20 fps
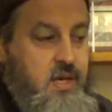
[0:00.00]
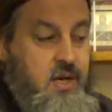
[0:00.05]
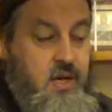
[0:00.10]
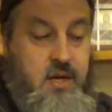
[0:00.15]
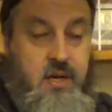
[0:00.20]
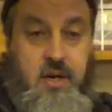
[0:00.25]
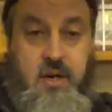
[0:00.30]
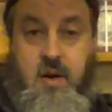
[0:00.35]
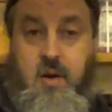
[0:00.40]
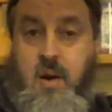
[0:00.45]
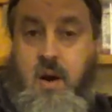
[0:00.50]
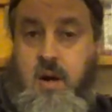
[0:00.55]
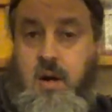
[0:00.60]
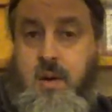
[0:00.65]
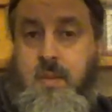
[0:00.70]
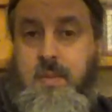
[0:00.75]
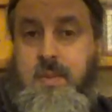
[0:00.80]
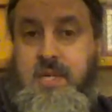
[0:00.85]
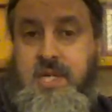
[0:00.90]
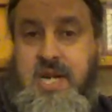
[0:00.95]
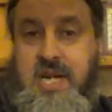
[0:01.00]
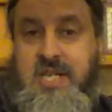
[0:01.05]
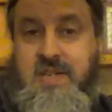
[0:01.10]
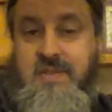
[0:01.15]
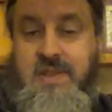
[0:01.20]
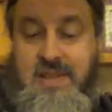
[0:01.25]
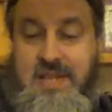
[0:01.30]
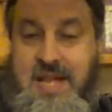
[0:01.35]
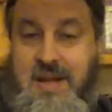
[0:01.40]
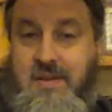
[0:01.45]
are, are
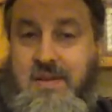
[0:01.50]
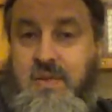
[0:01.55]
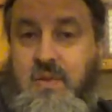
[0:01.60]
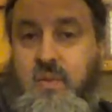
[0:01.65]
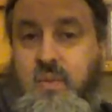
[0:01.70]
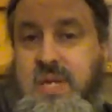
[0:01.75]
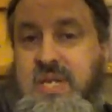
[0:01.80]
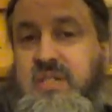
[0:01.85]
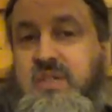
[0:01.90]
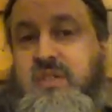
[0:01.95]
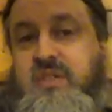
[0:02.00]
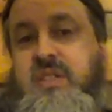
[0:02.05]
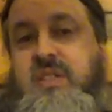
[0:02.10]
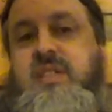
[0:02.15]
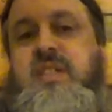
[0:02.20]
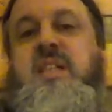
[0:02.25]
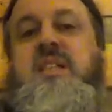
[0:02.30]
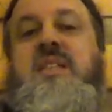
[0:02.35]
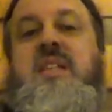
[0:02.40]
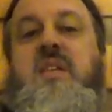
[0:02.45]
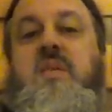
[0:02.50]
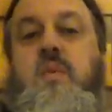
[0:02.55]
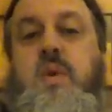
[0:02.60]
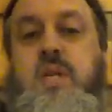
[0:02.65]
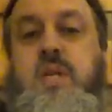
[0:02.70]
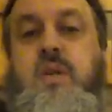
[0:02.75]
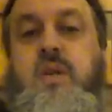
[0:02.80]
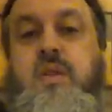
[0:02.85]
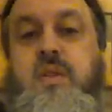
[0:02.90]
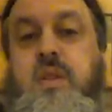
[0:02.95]
objective in allowing the research to dictate
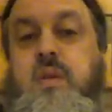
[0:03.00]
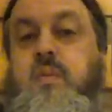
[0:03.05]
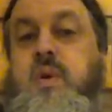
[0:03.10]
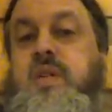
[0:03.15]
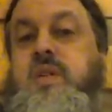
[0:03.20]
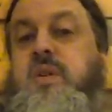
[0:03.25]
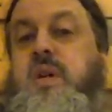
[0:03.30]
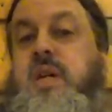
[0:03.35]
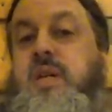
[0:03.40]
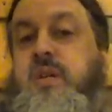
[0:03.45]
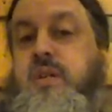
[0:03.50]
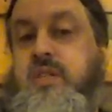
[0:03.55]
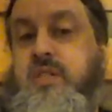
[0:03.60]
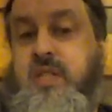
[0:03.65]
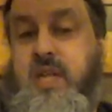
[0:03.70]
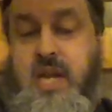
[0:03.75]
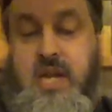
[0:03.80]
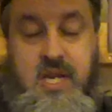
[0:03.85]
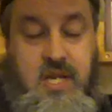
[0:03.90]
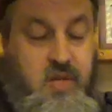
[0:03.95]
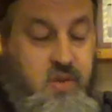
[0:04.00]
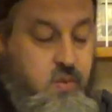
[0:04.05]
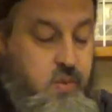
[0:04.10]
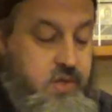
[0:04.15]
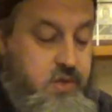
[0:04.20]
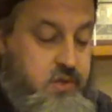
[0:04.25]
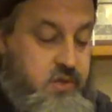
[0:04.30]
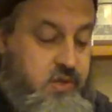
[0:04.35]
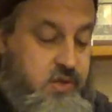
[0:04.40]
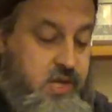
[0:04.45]
what you're, what you're understanding, to
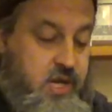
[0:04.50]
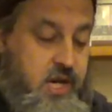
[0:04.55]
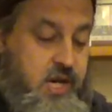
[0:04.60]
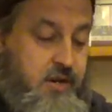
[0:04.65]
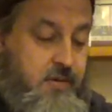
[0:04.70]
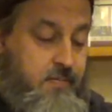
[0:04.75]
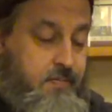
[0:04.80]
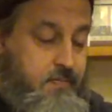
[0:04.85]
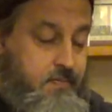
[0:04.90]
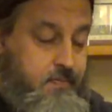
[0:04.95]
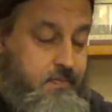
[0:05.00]
what you're seeing,